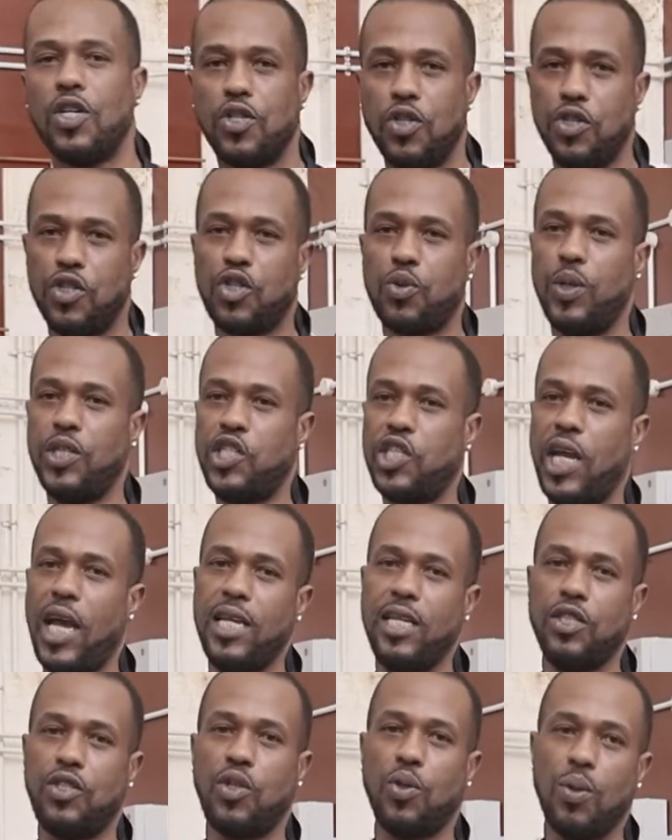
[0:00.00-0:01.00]
You switch
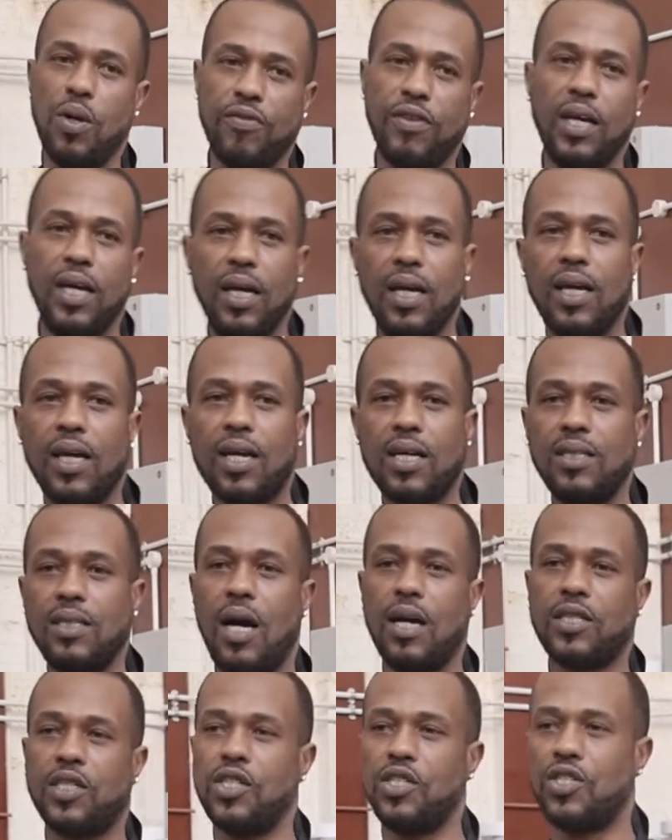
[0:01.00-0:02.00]
any two of the
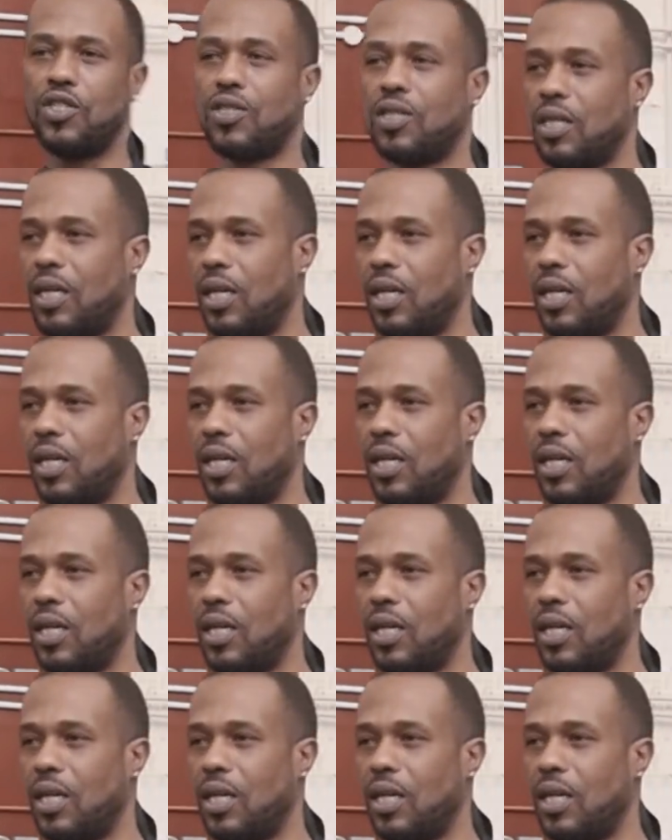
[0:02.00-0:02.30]
conductors